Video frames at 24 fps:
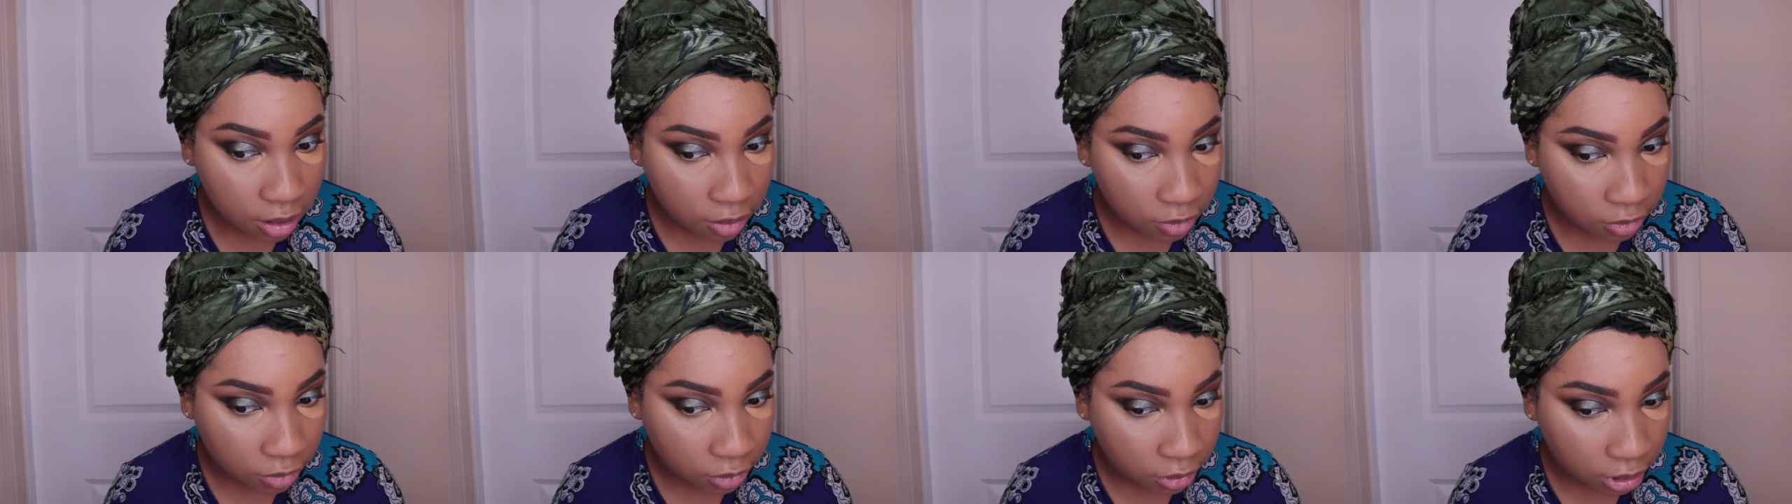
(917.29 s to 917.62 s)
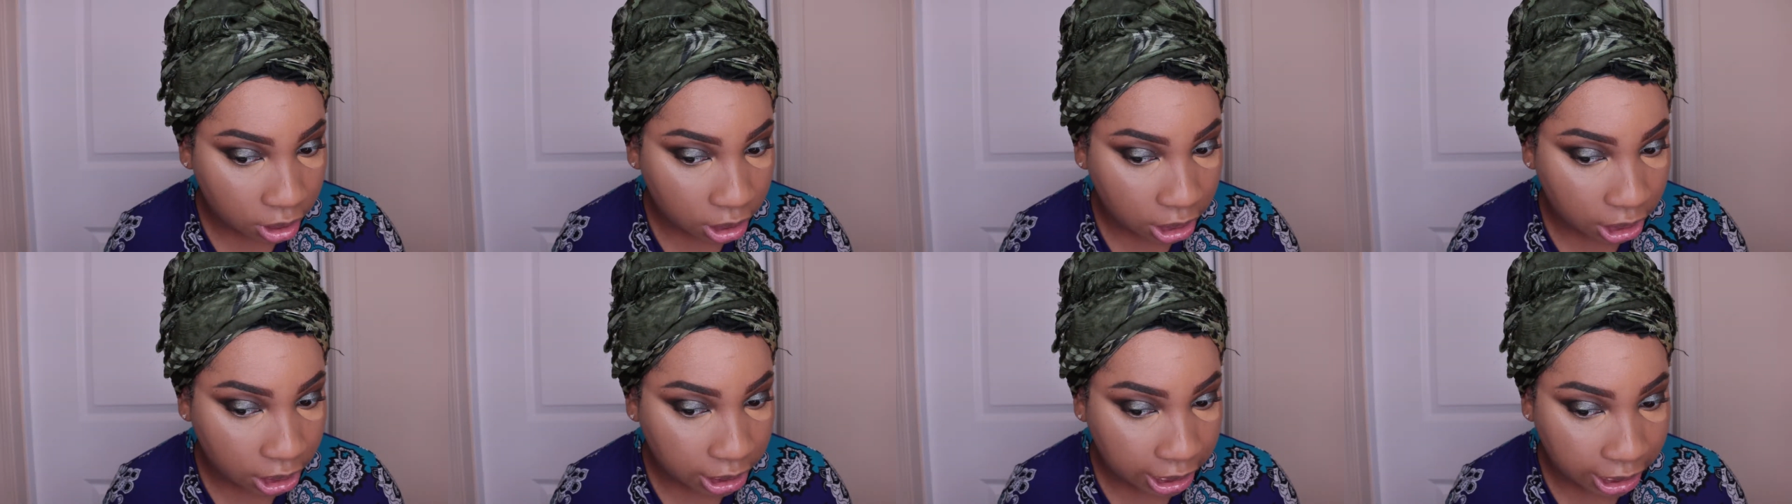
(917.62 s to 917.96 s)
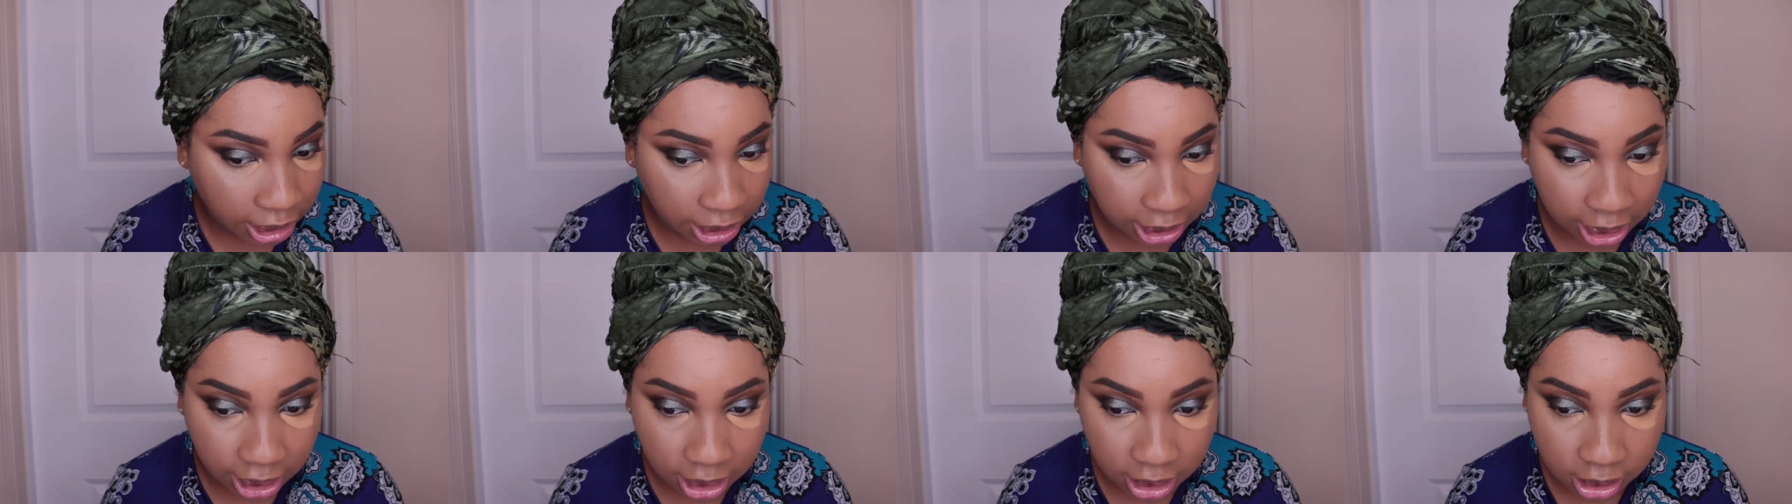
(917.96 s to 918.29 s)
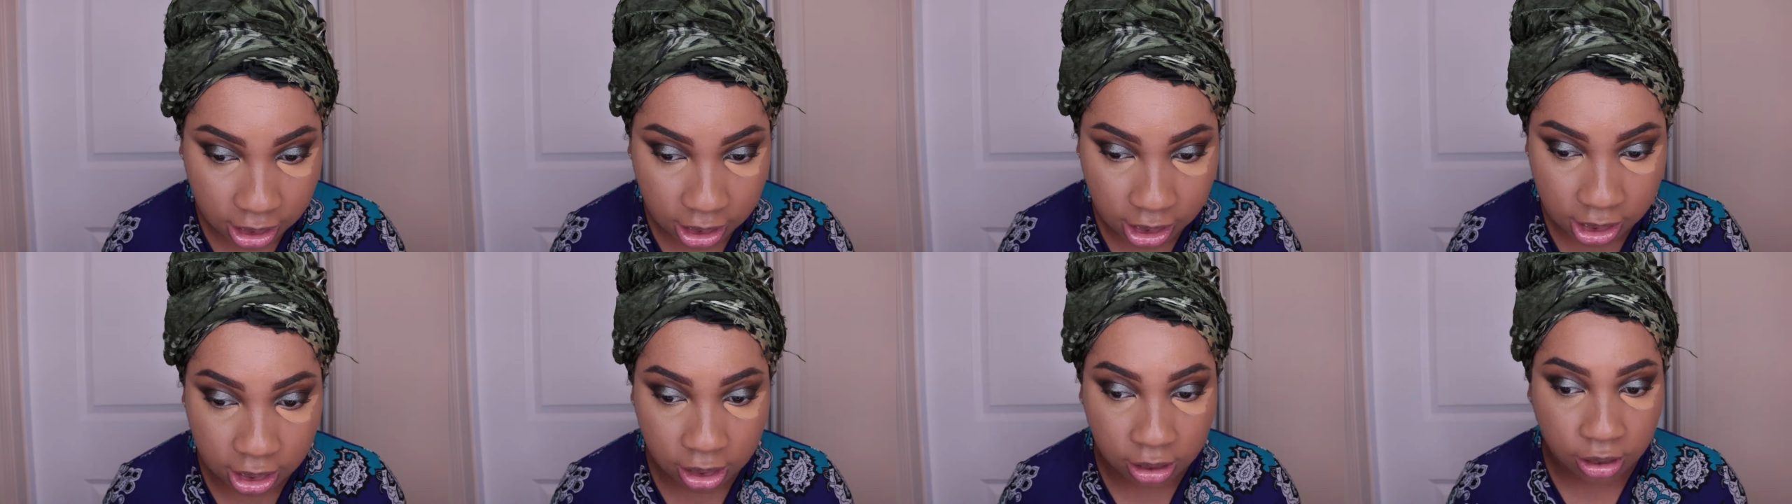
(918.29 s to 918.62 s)
really like that
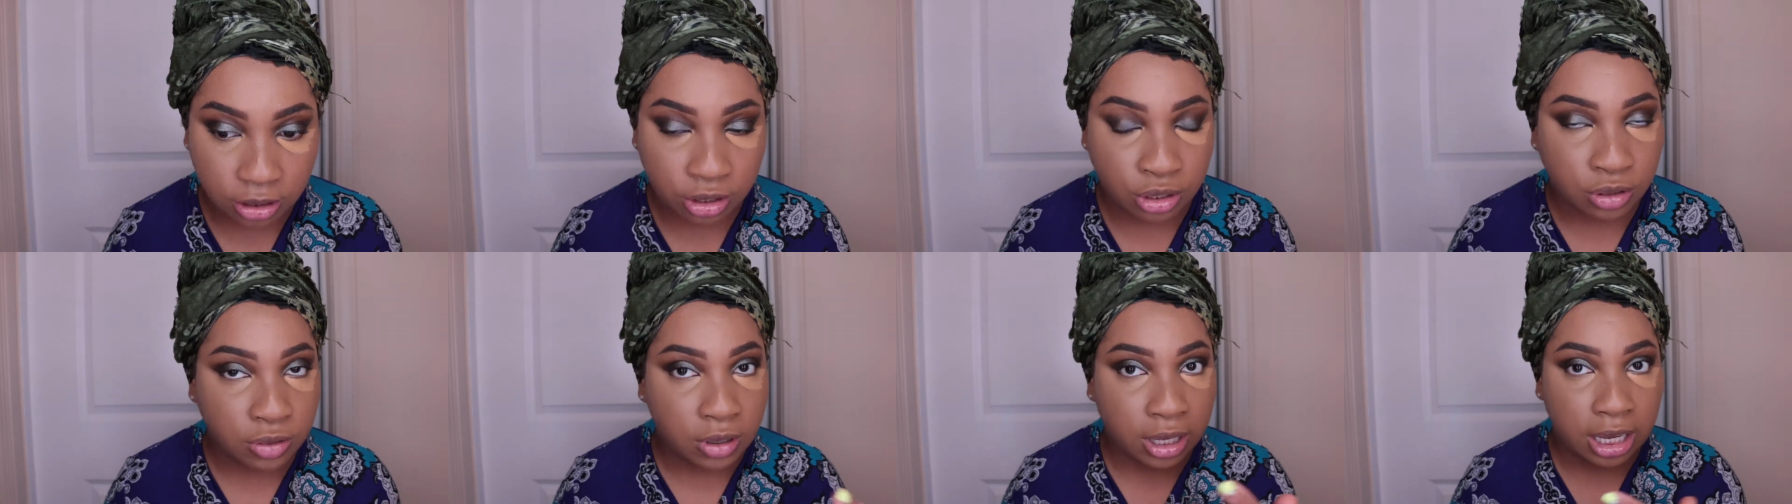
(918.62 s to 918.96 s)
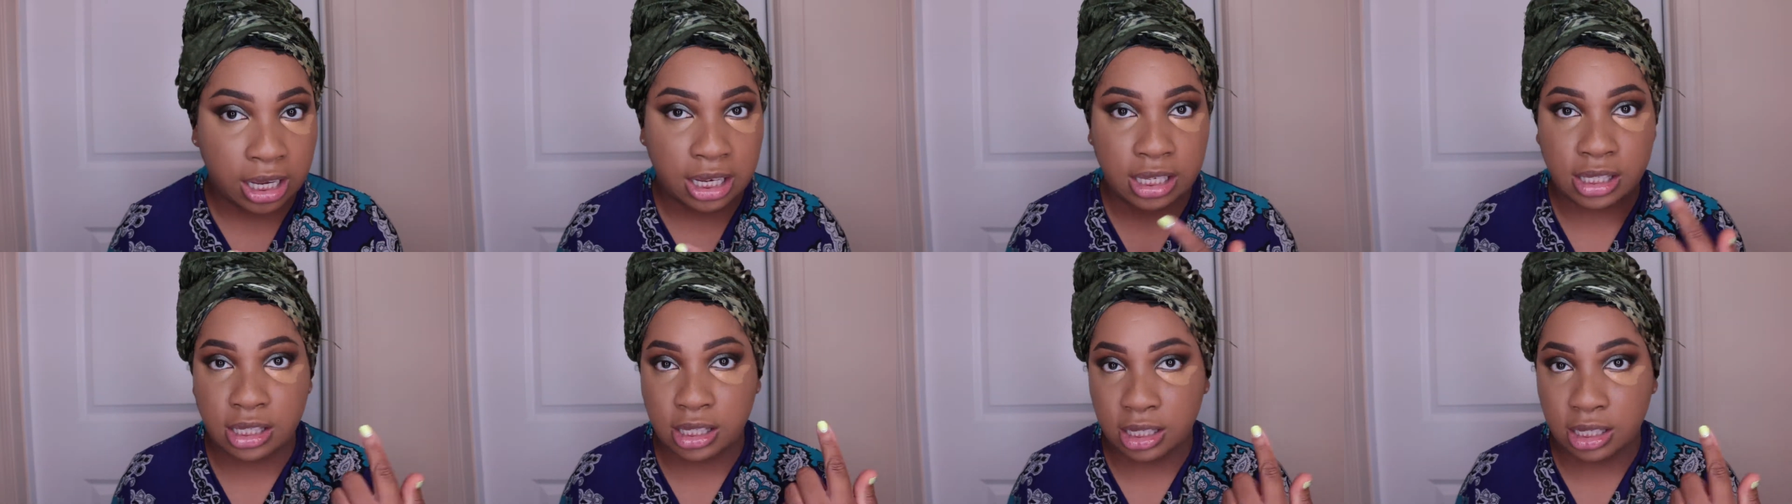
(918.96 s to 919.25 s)
concealer. Do you guys